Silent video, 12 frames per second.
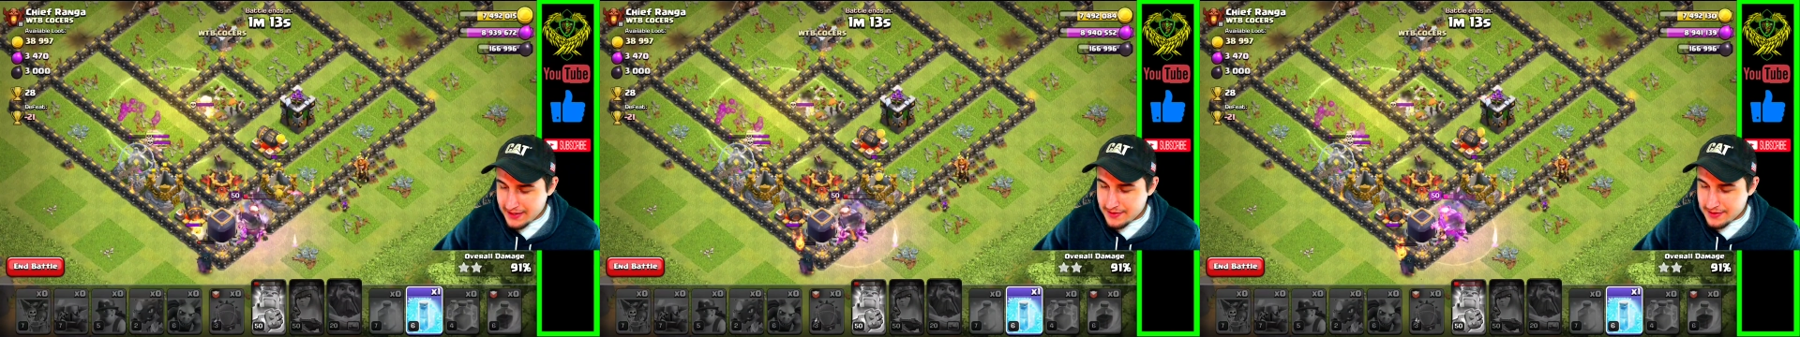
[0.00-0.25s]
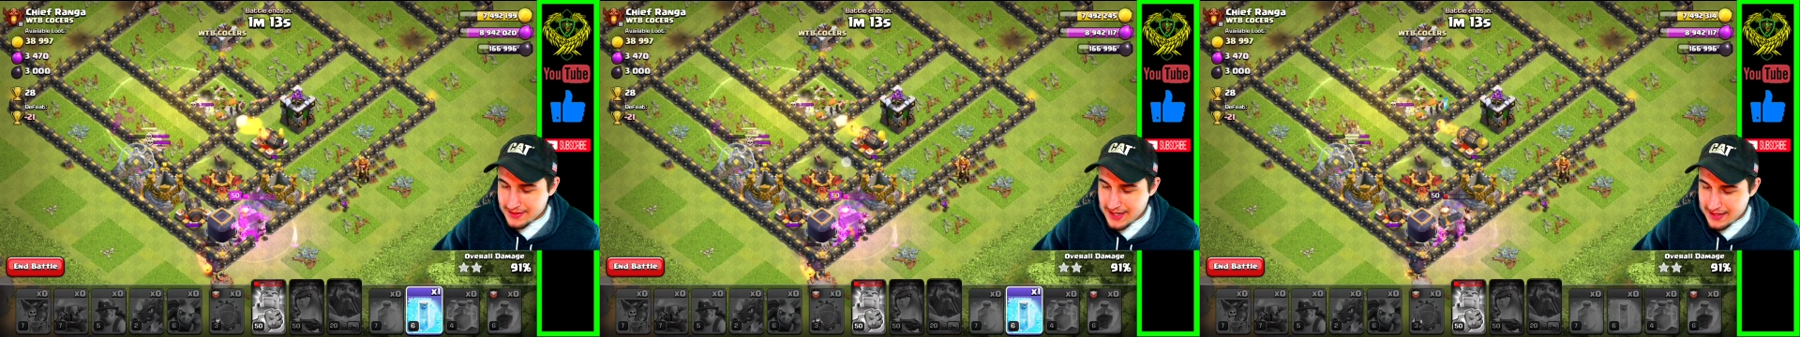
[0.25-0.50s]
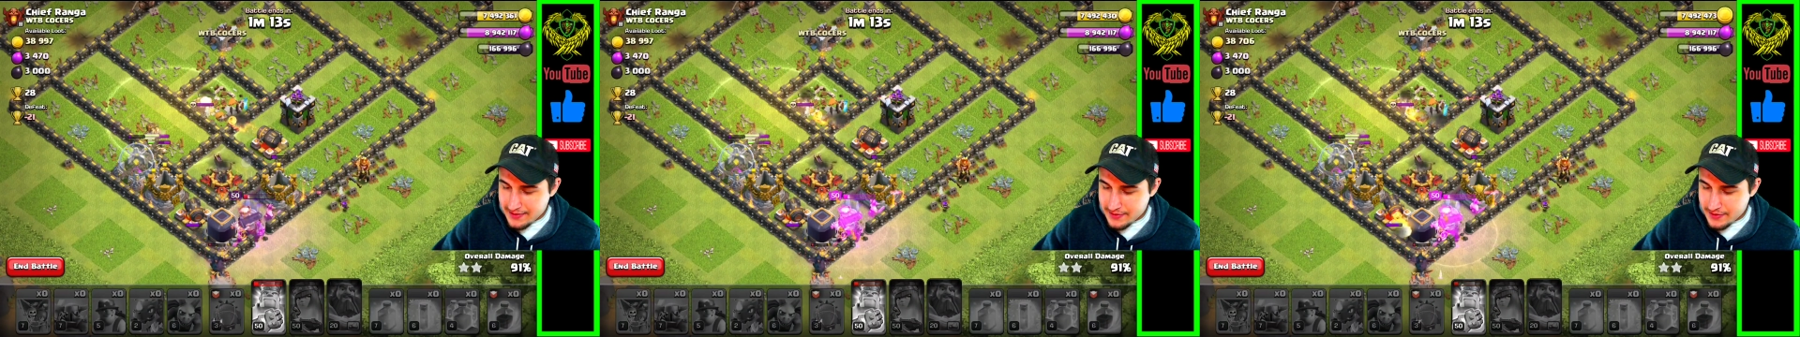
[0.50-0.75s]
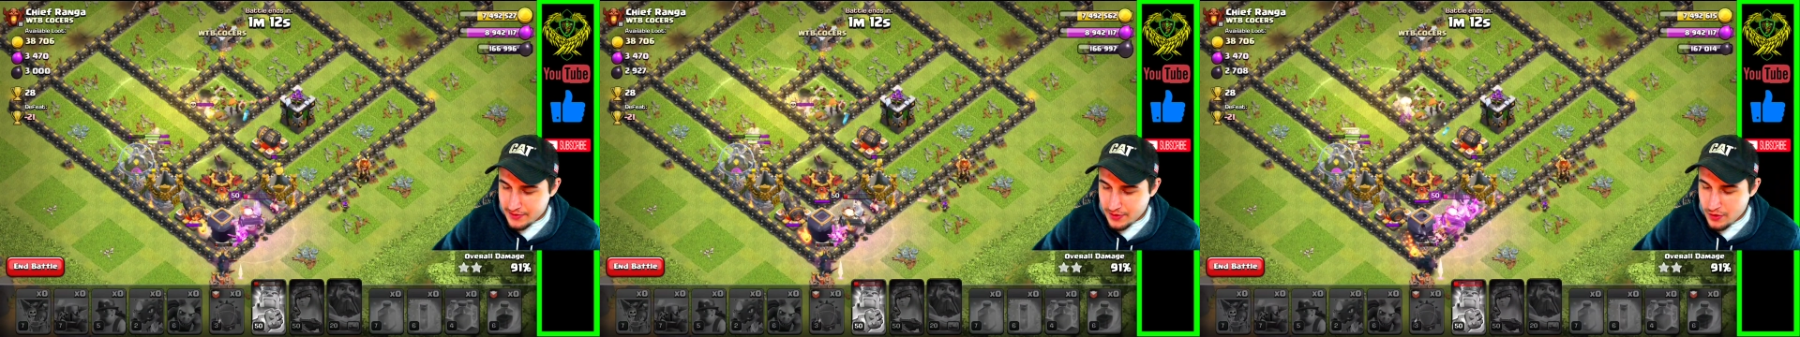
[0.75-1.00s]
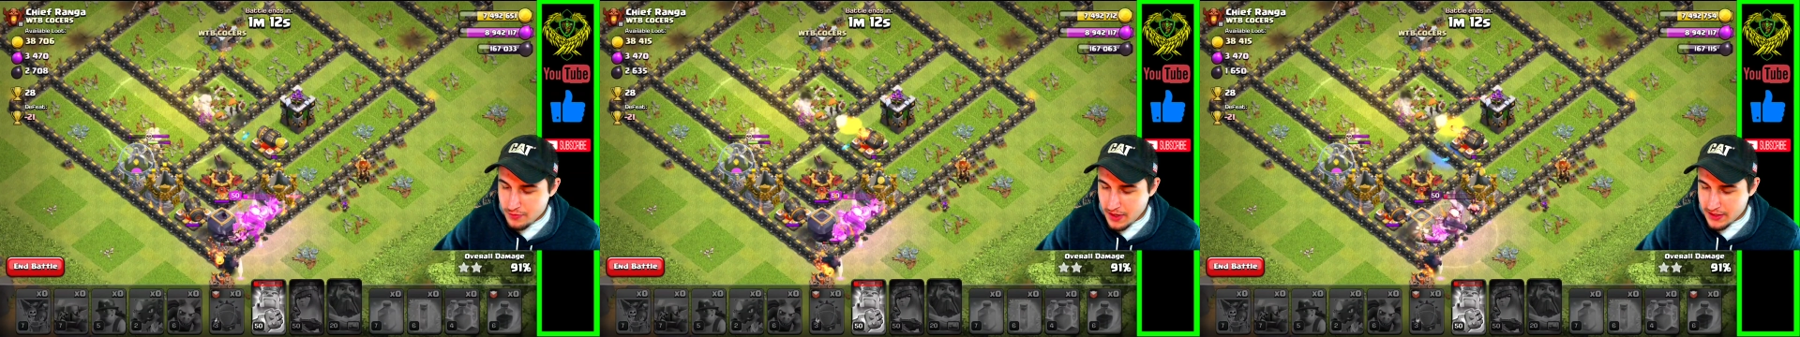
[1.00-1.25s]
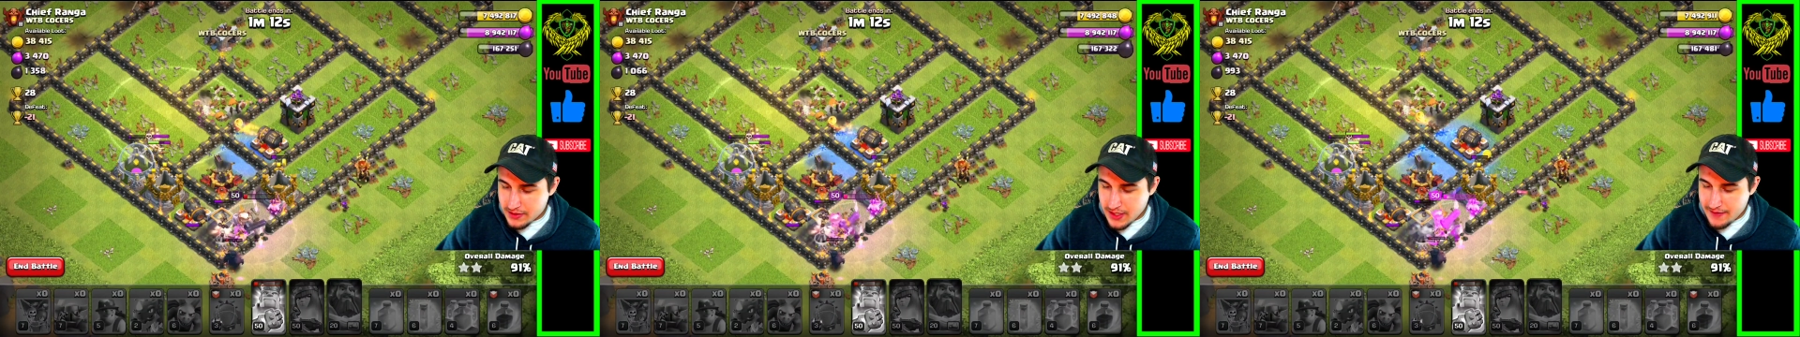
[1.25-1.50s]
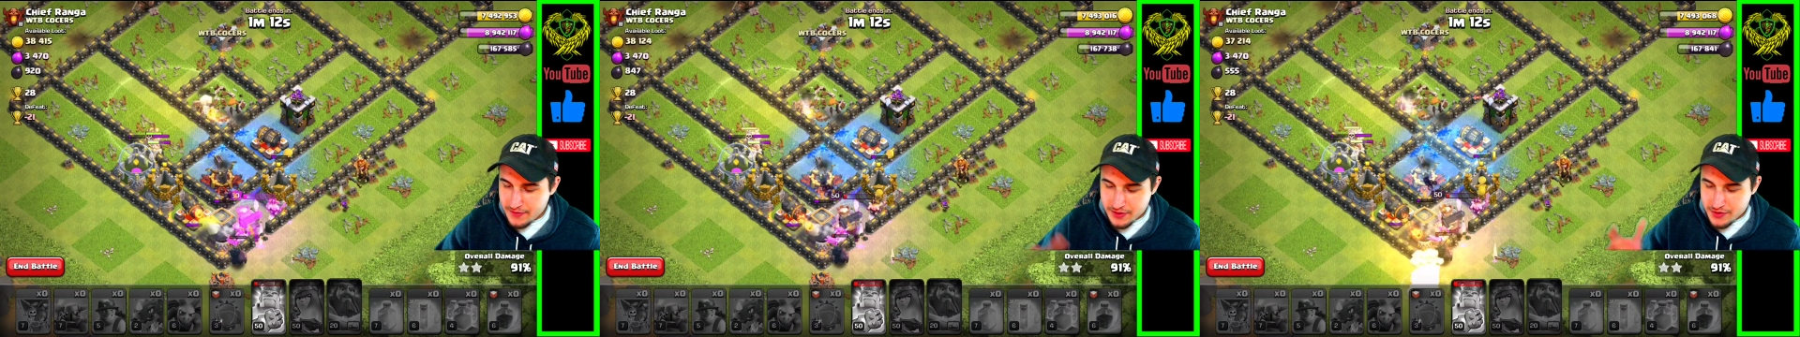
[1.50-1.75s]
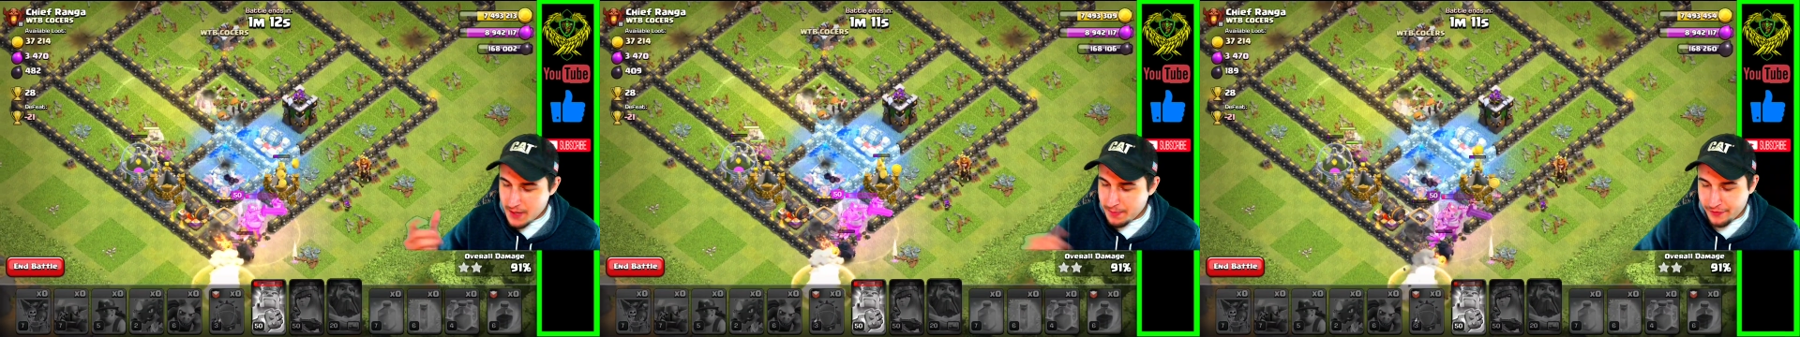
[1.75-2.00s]
There's not too much left. Just
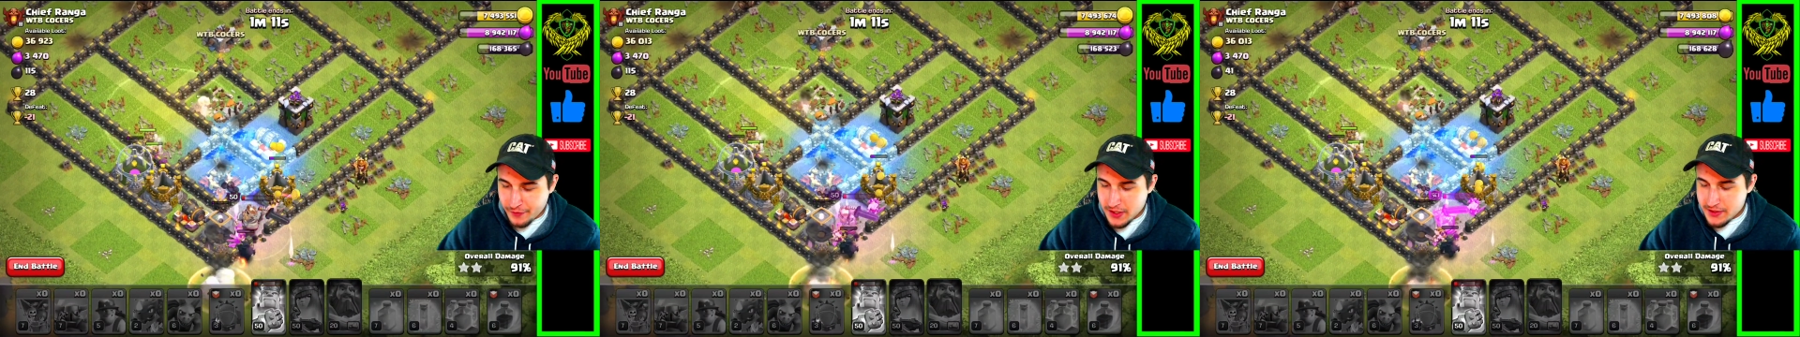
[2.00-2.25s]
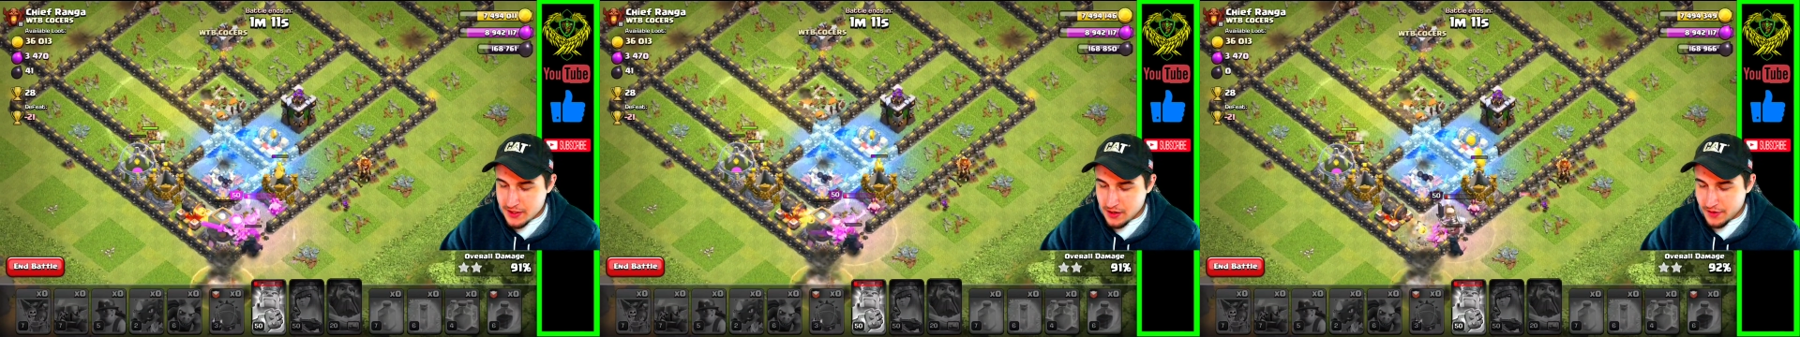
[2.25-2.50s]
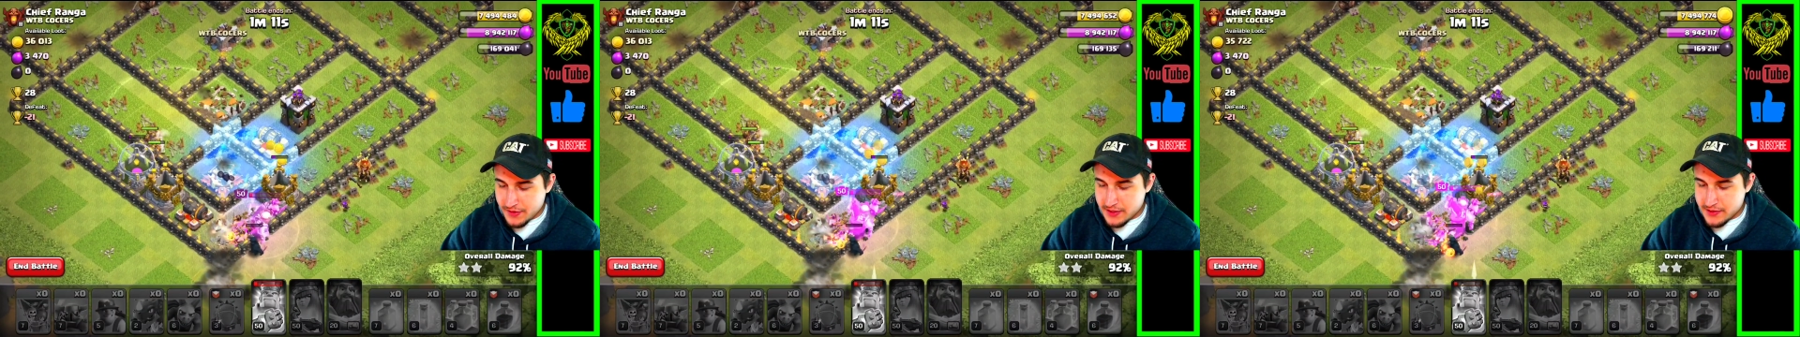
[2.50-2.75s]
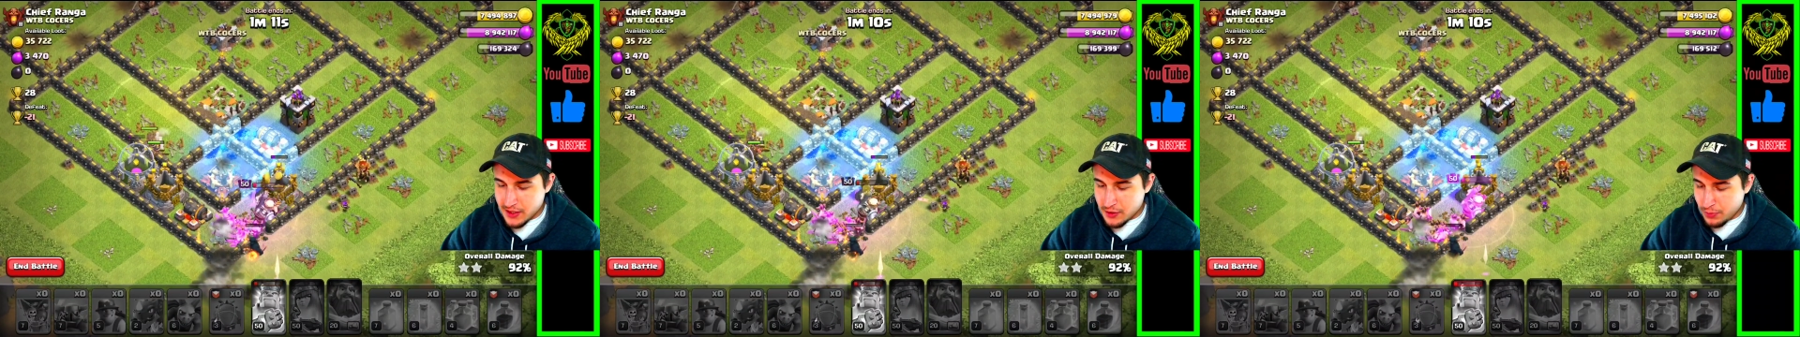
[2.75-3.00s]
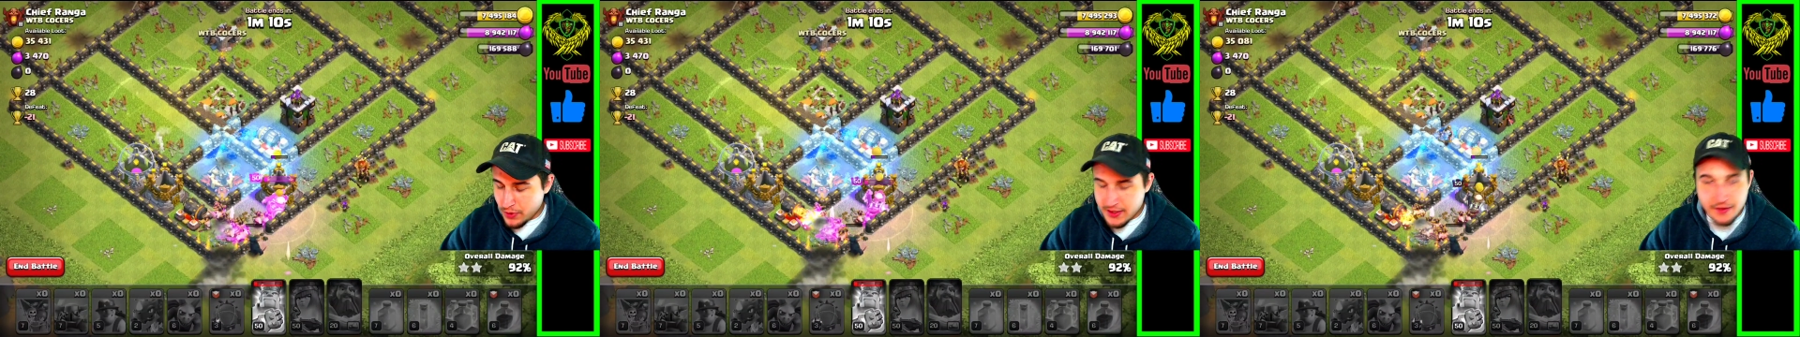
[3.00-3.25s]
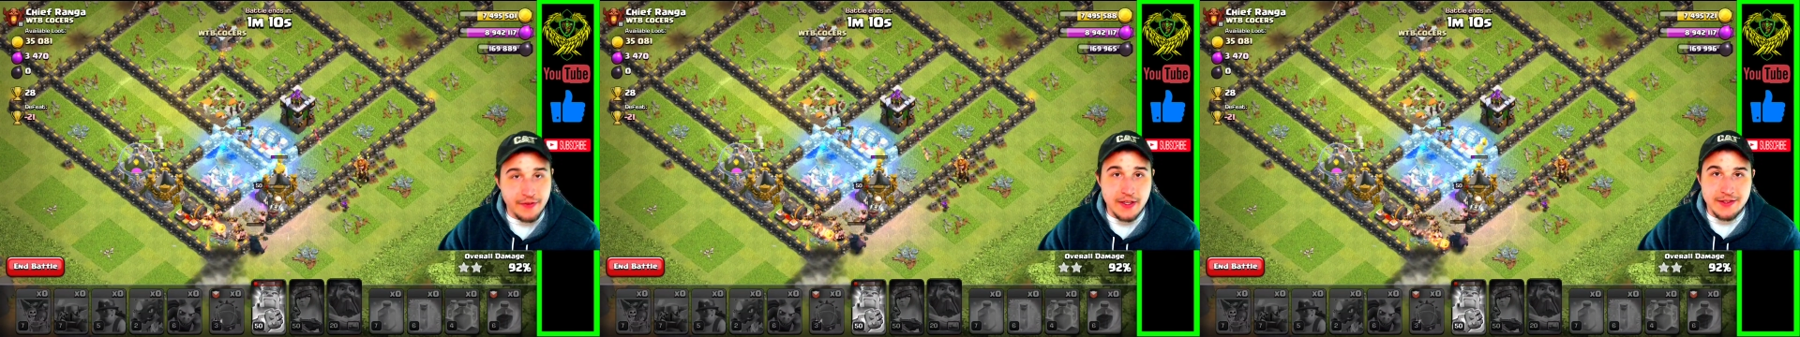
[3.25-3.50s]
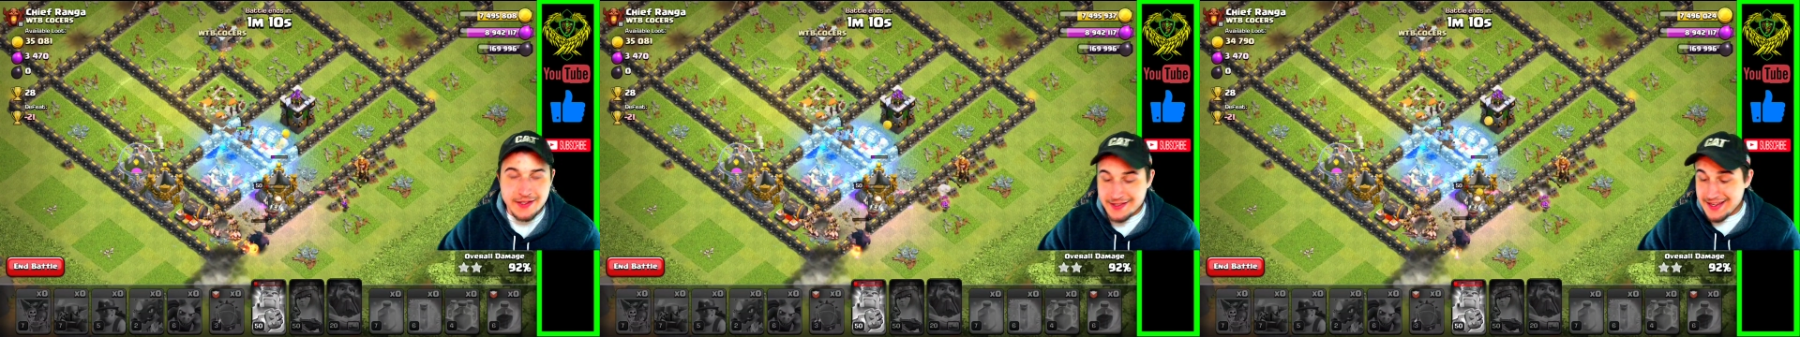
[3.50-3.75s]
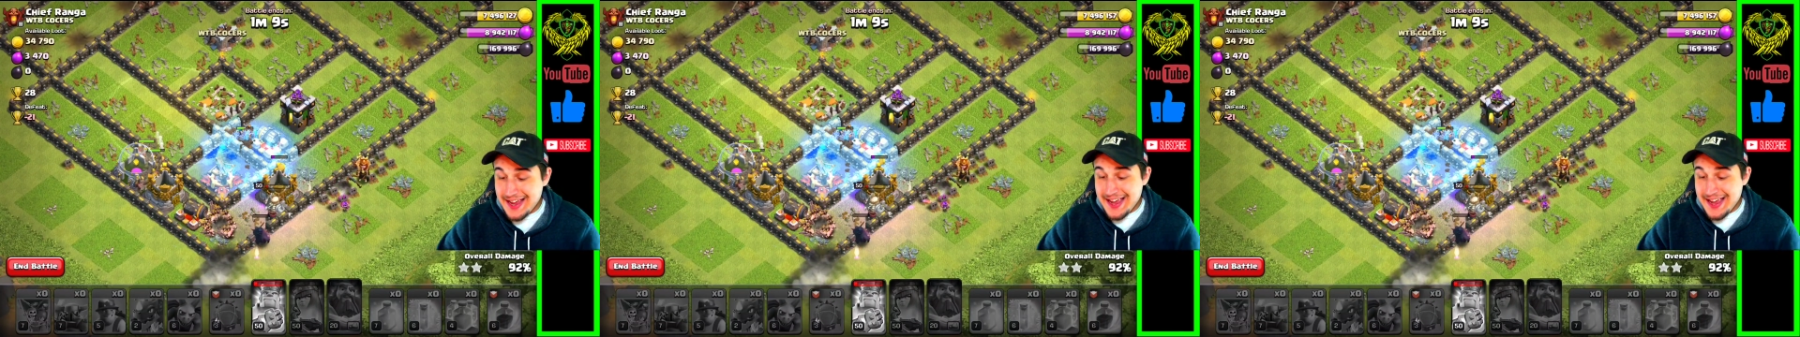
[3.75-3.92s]
drop a freeze here on these single point defenses.